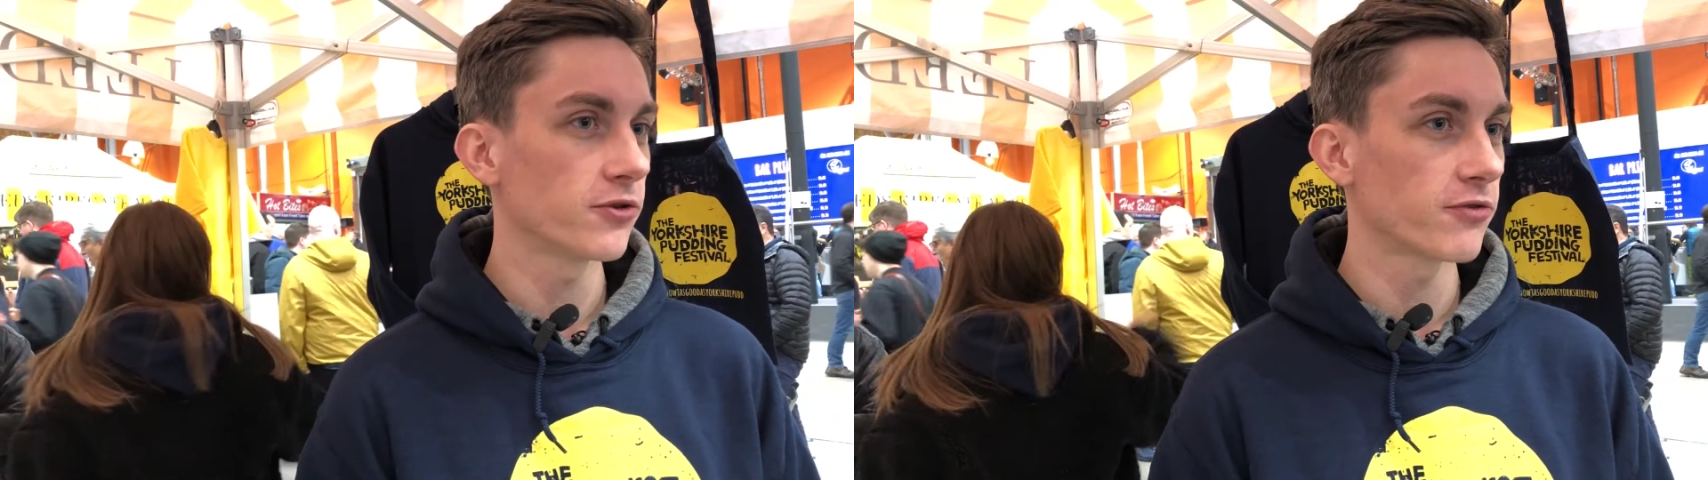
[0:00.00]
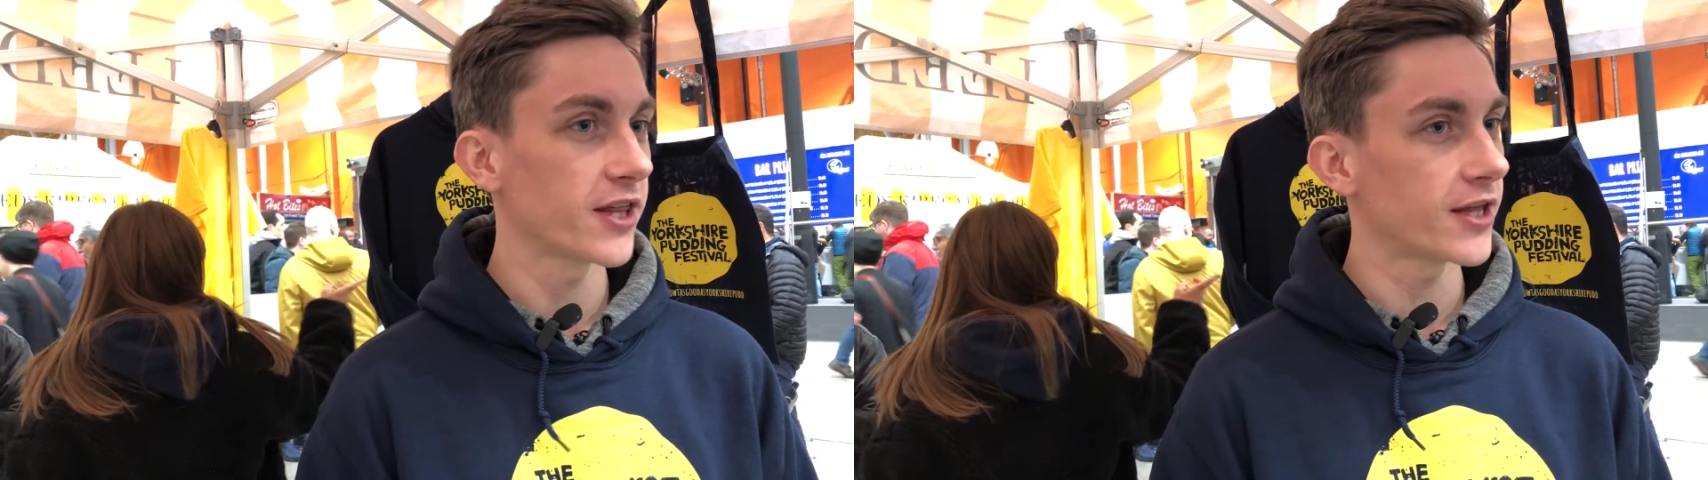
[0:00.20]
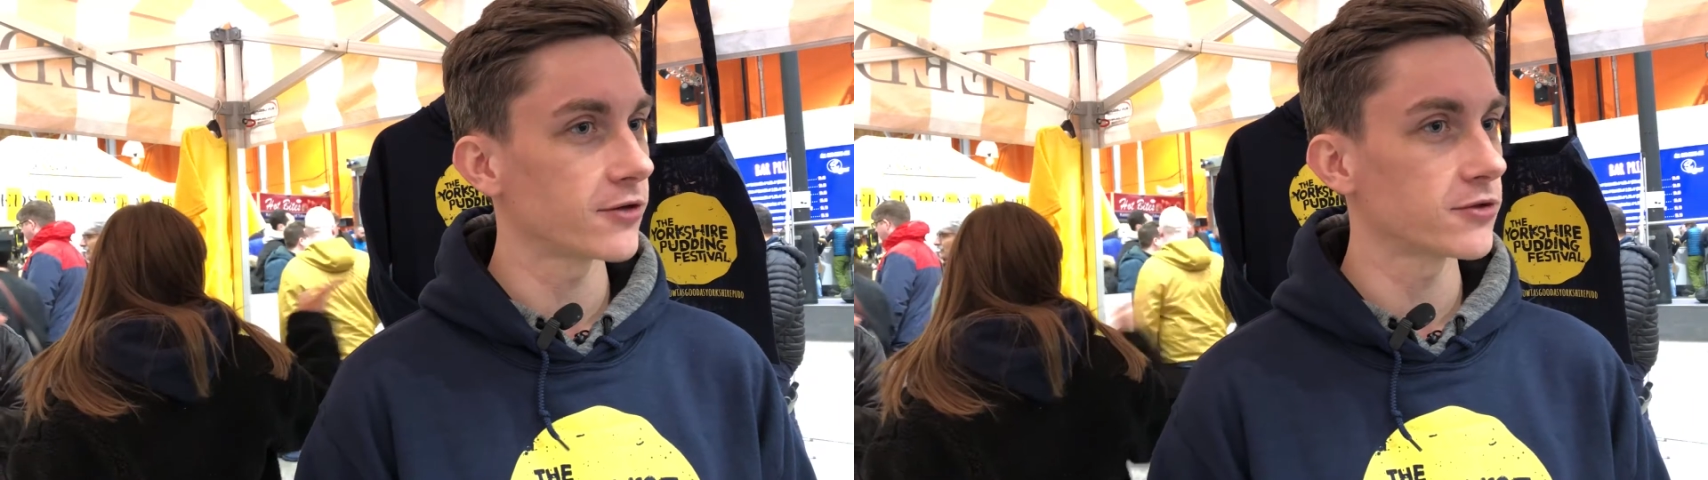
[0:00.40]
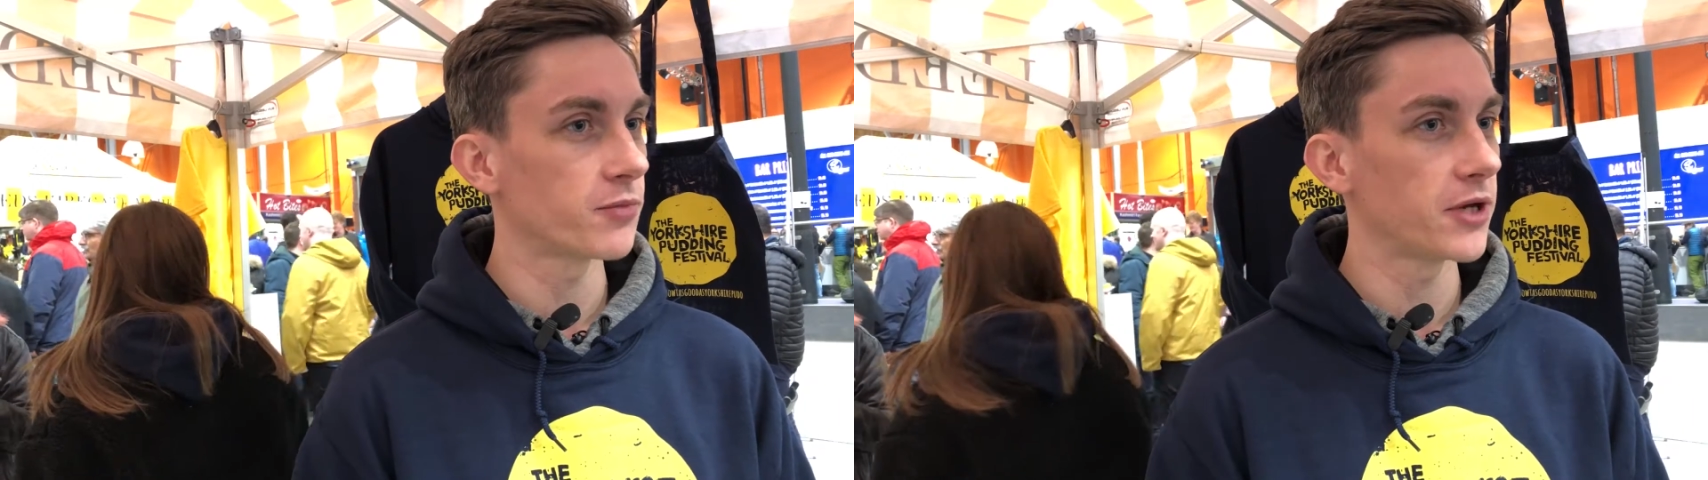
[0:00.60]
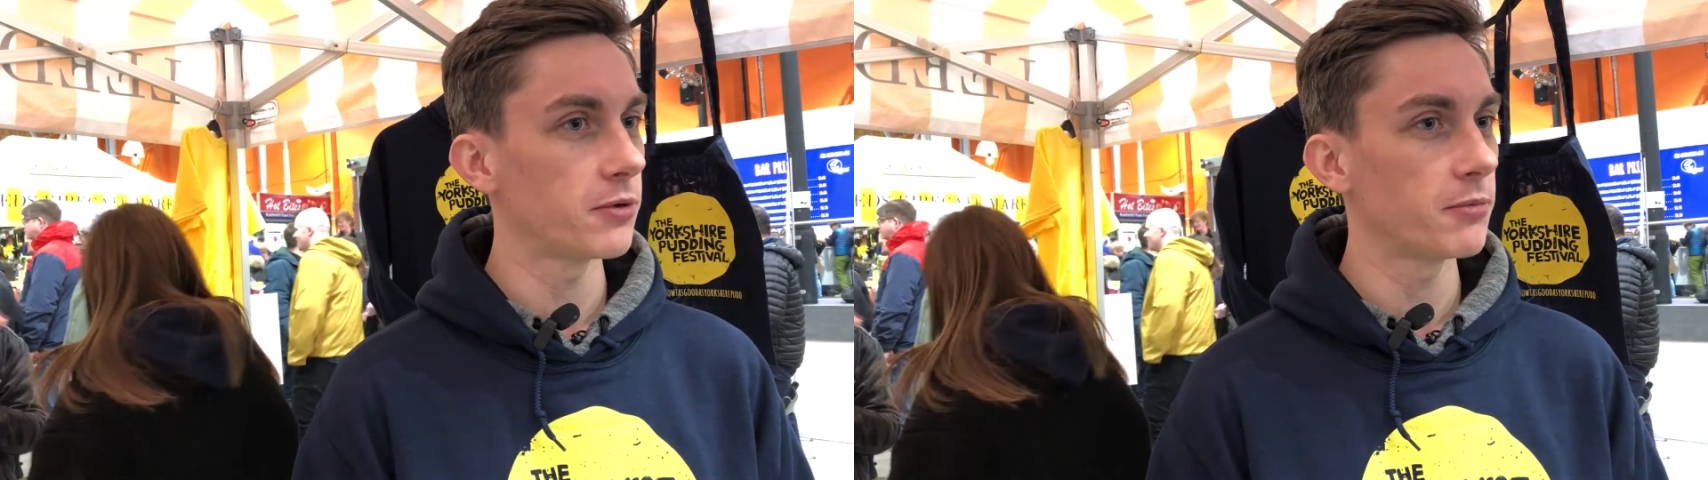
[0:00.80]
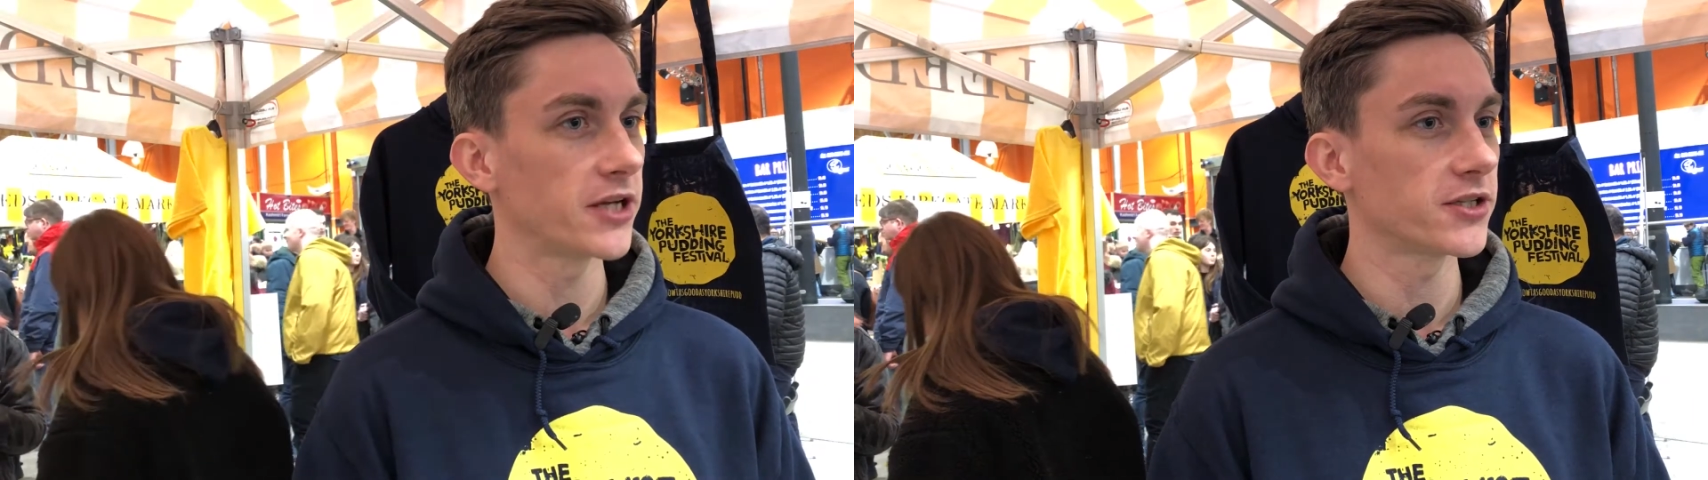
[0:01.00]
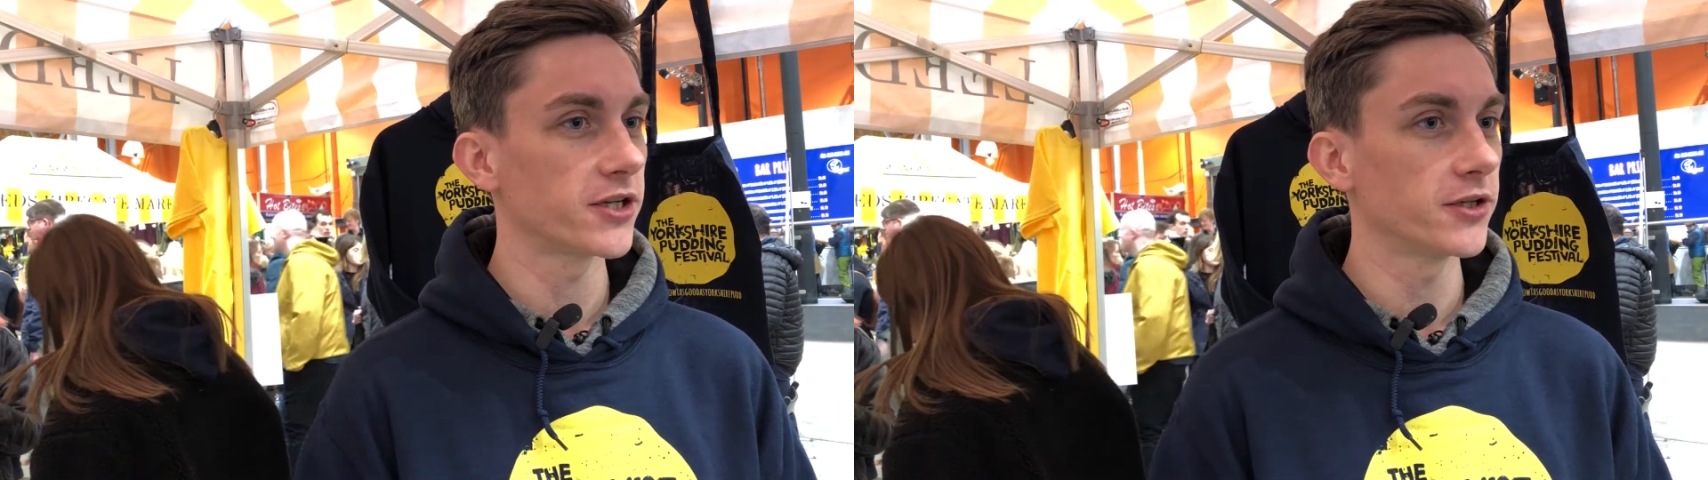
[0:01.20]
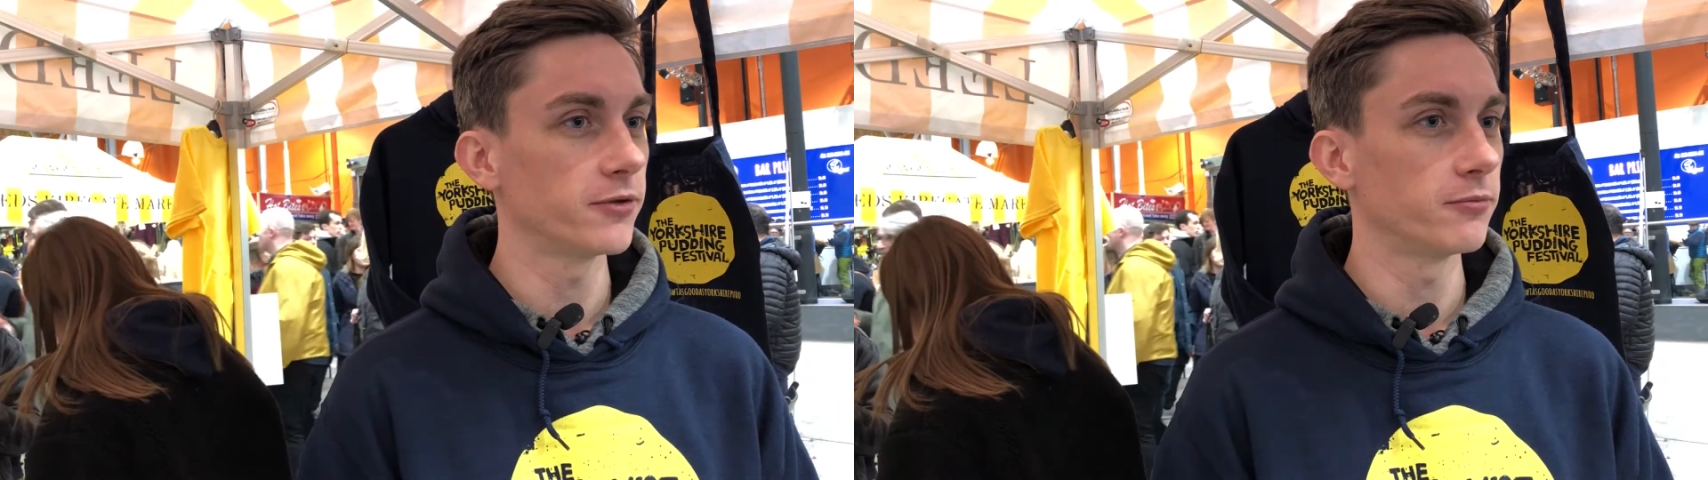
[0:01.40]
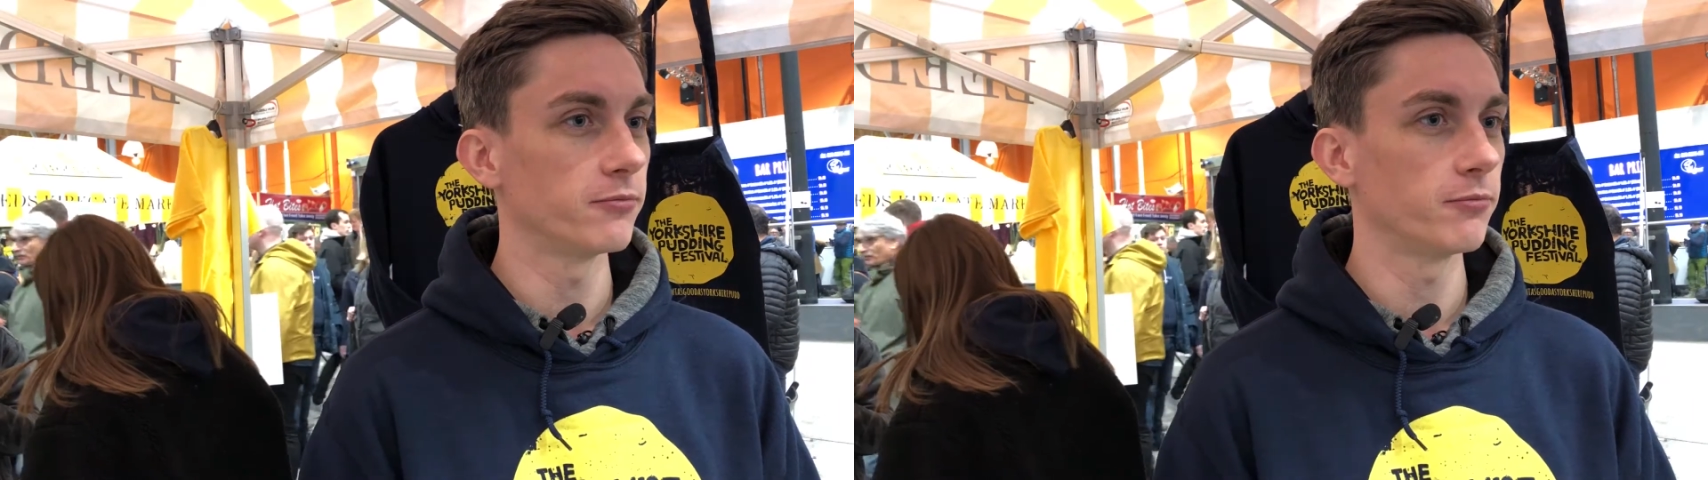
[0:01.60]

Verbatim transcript: 3,000 people might turn up,